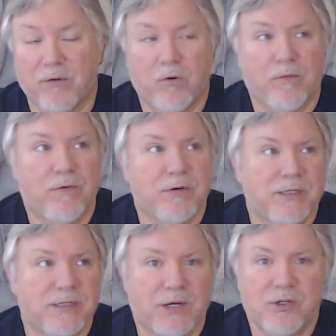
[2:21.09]
Or if there's
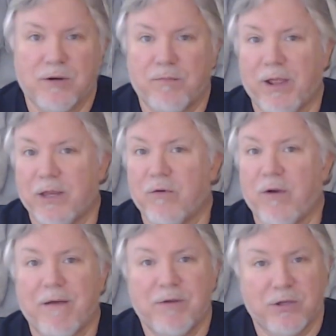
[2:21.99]
a section of the plant you
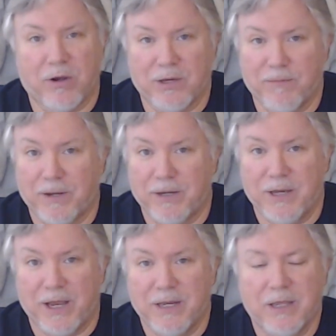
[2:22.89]
haven't documented
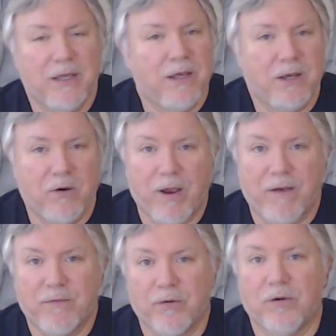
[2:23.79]
yet, go
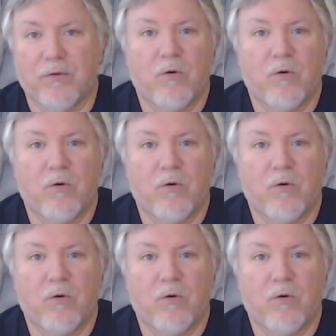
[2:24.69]
after it.